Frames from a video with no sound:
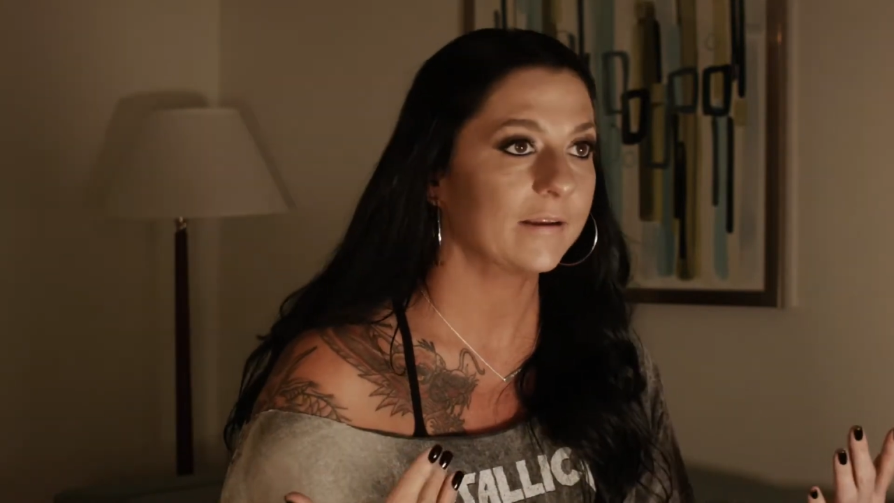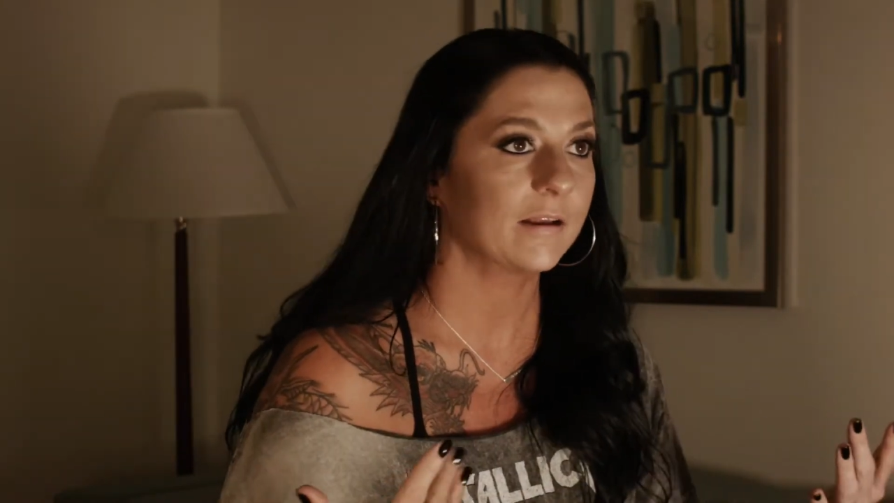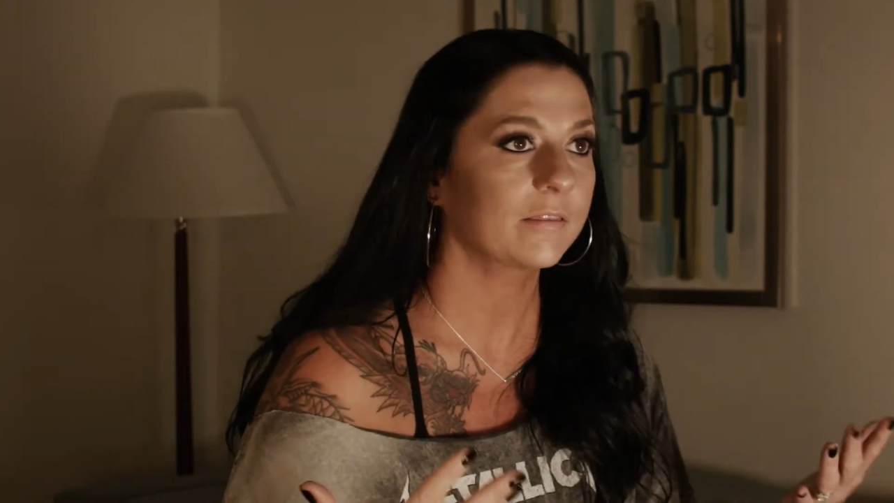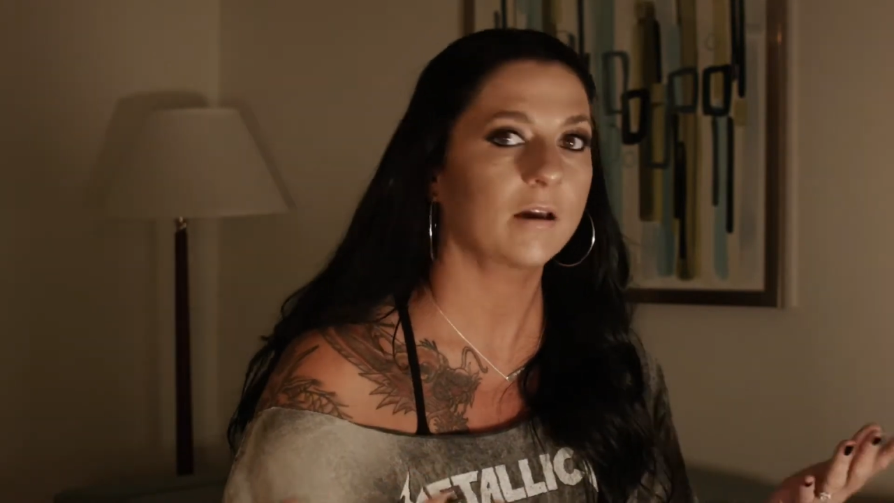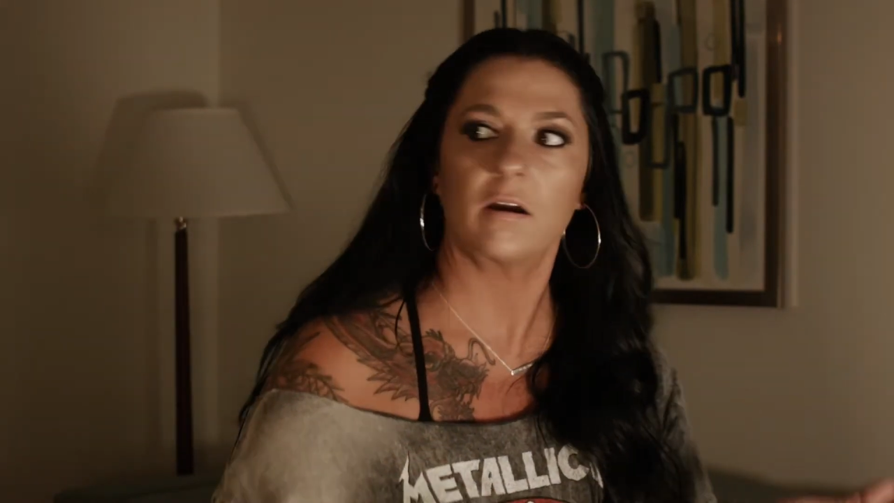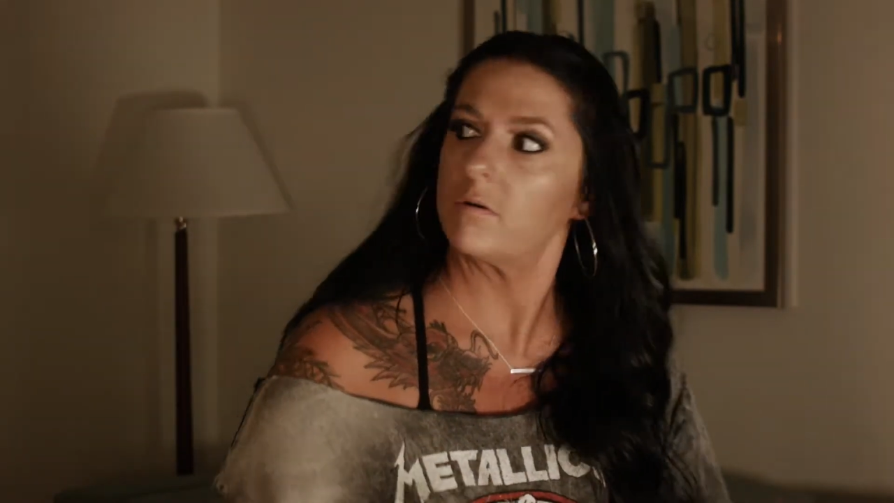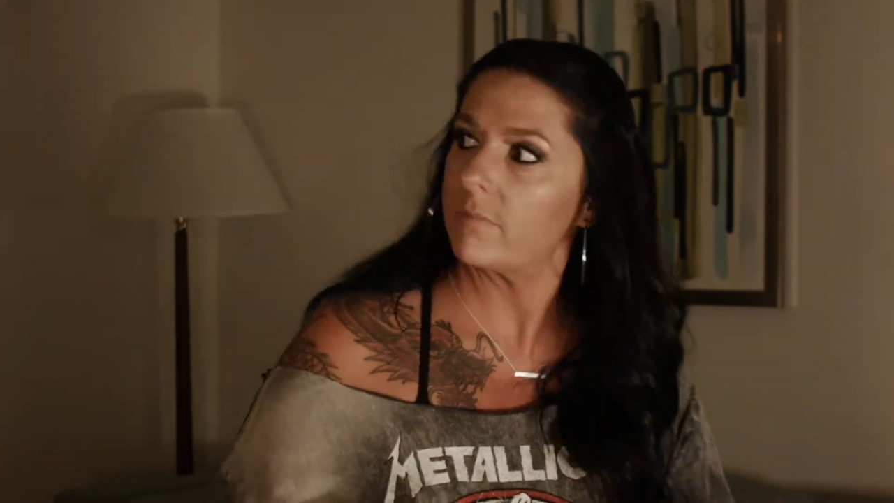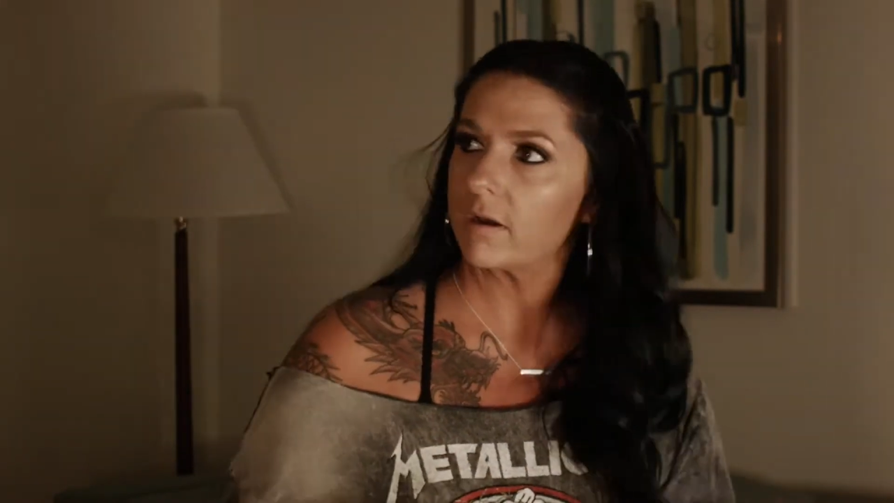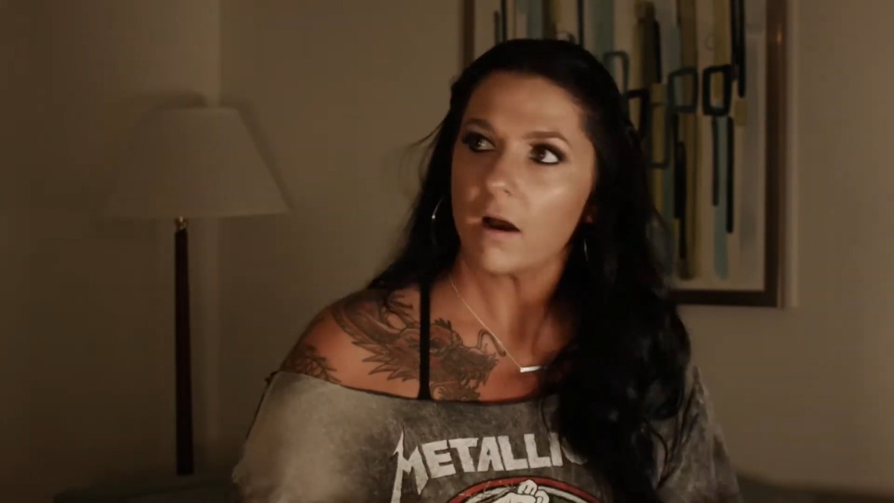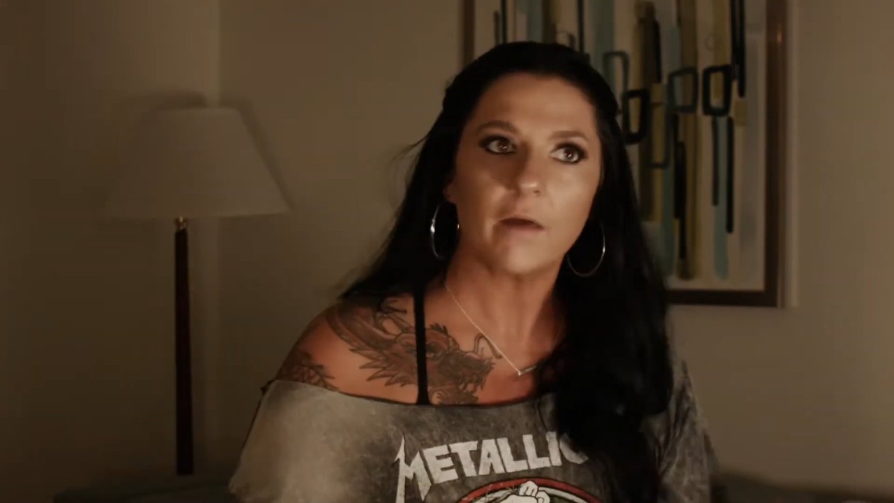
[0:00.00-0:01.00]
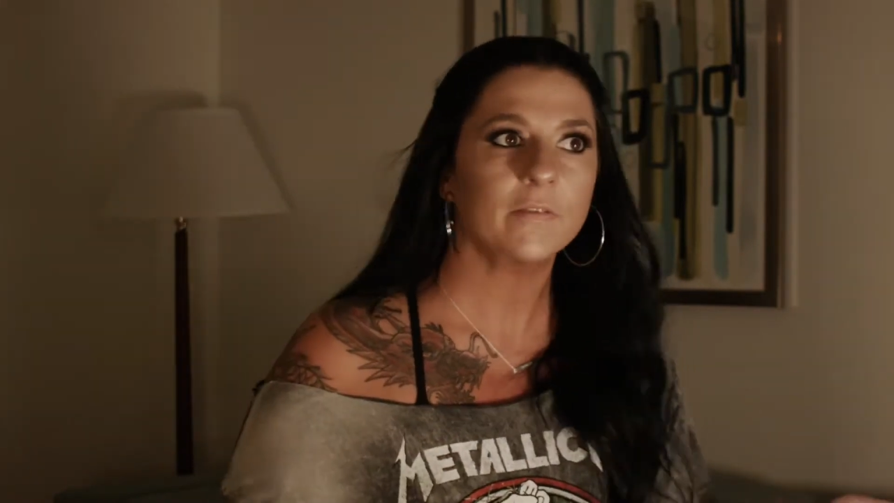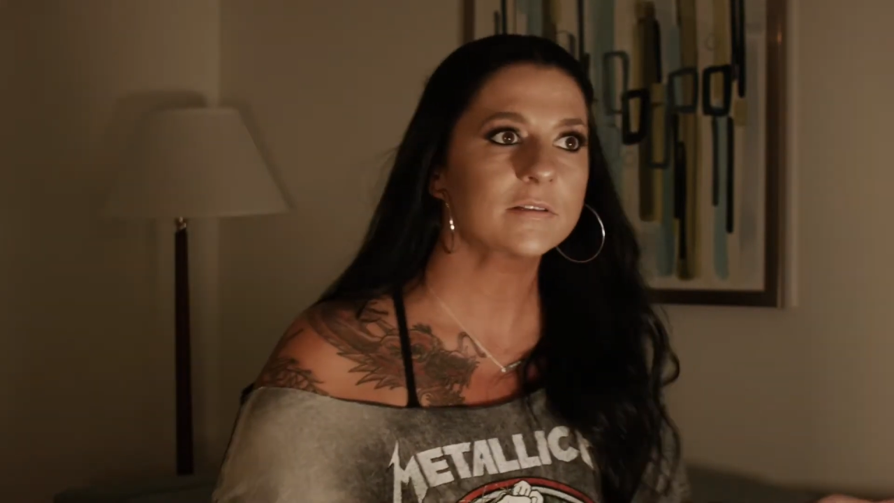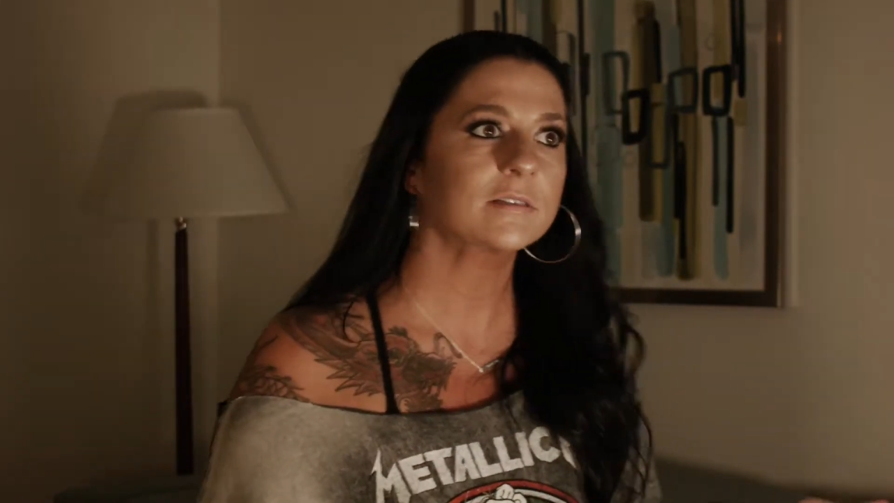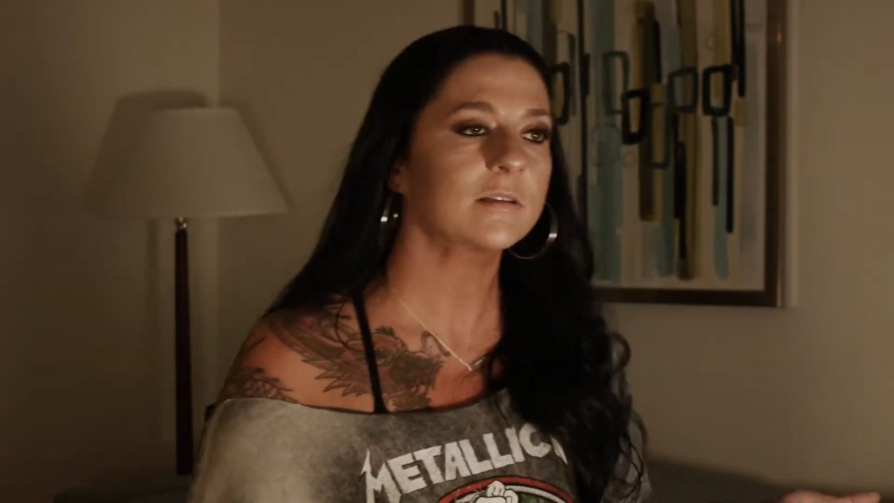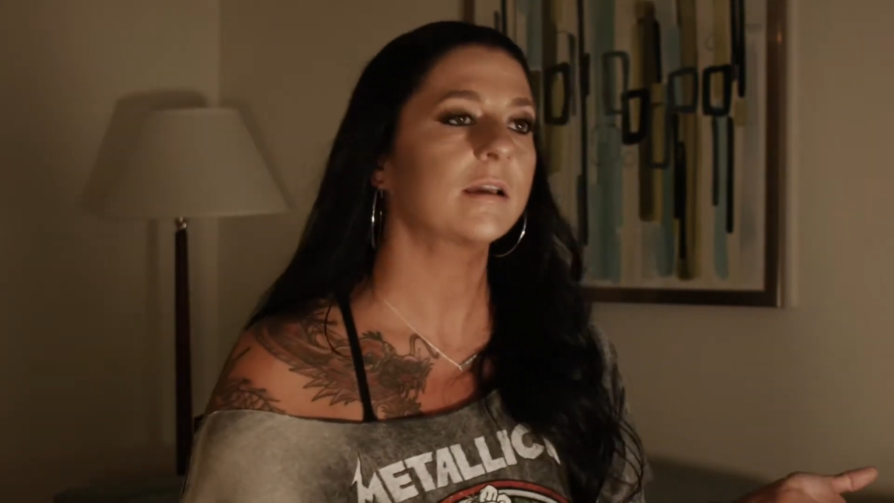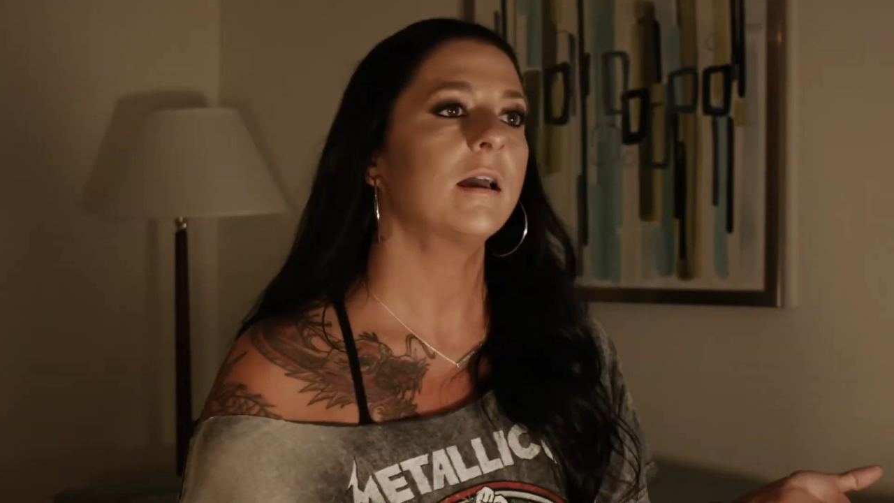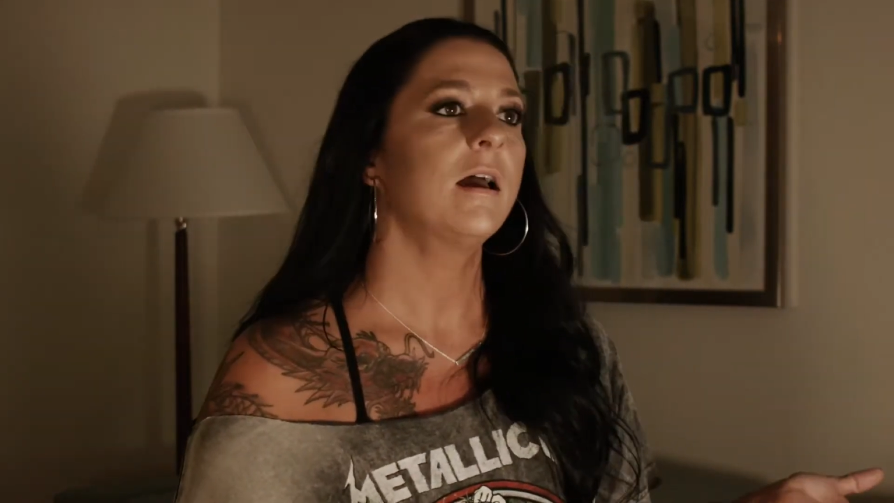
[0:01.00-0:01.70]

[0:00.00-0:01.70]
And I thought, oh my God, this is like